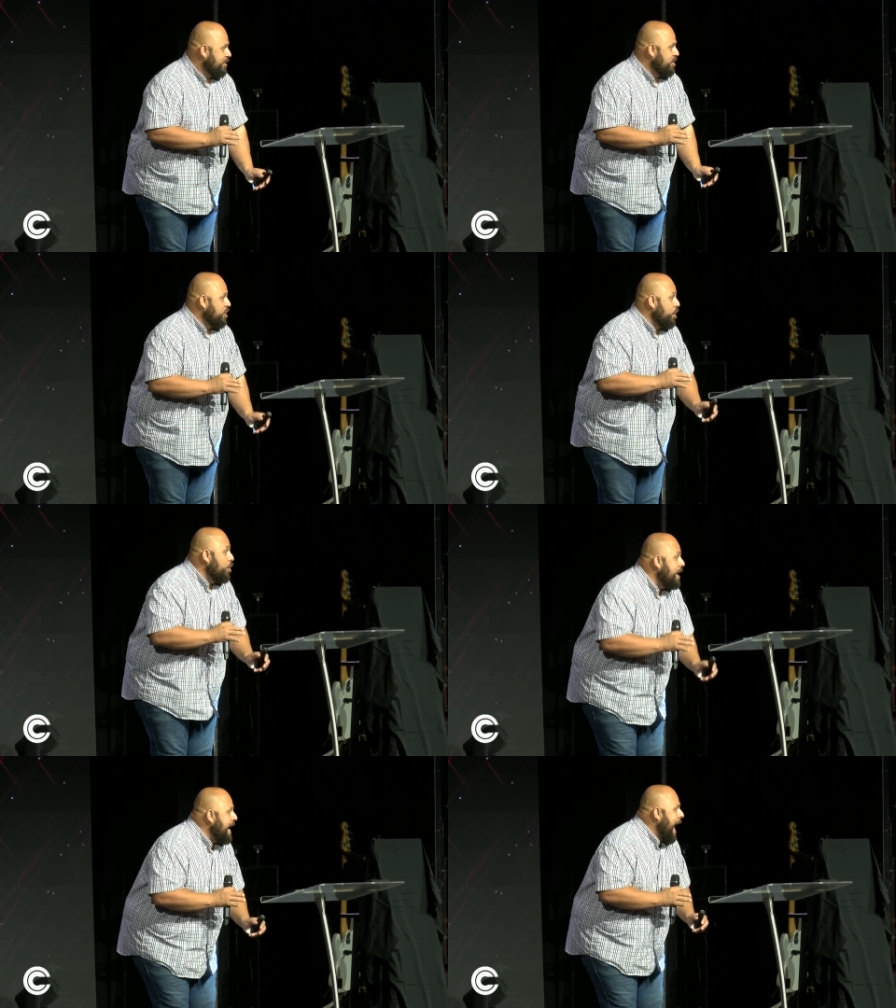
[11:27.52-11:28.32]
The
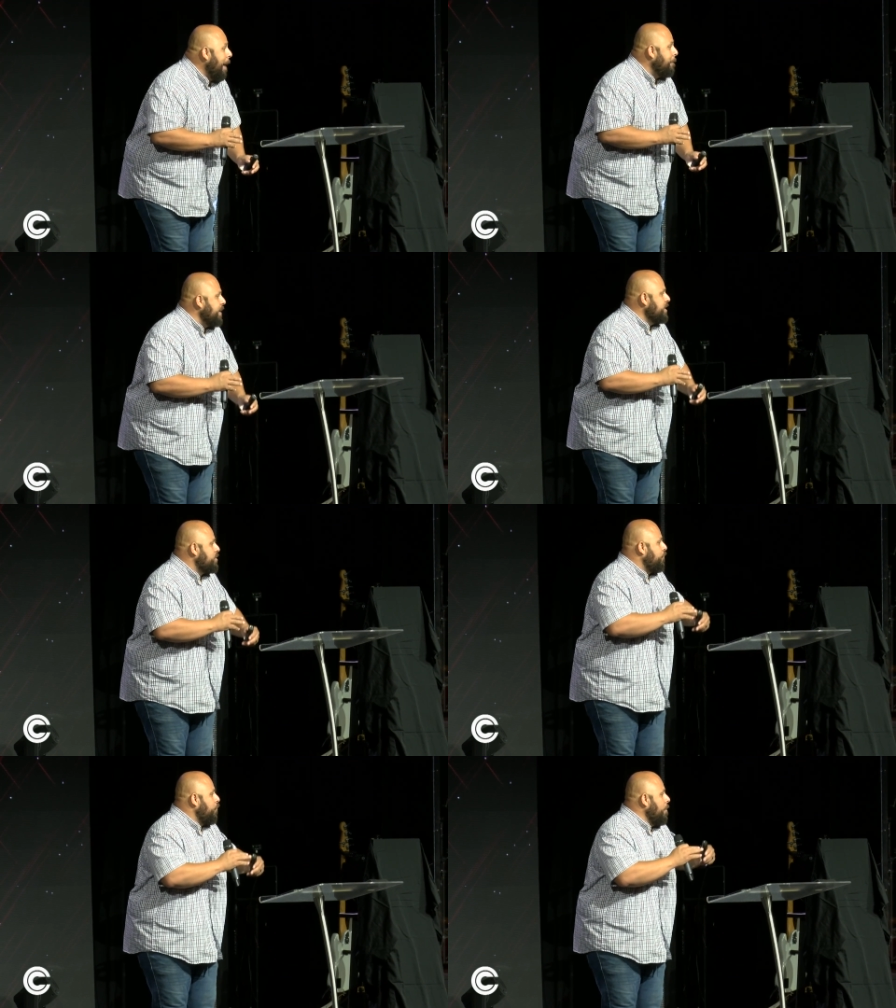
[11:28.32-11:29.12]
diluting
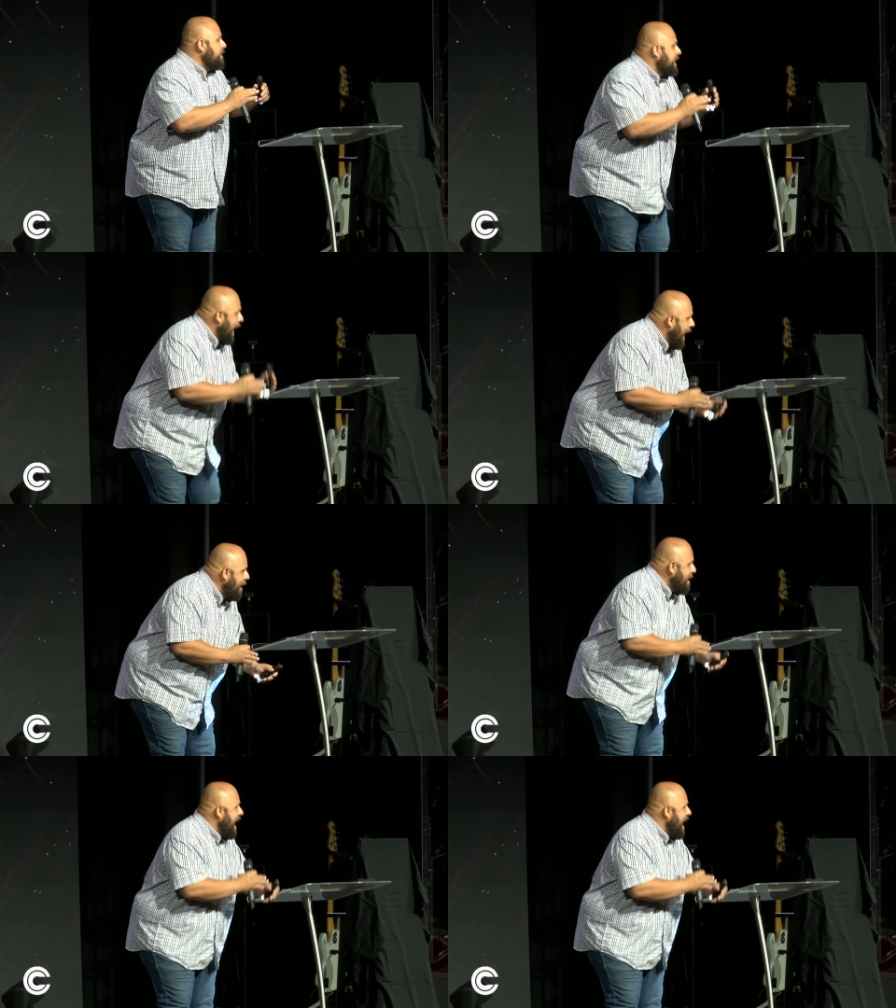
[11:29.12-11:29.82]
happens from time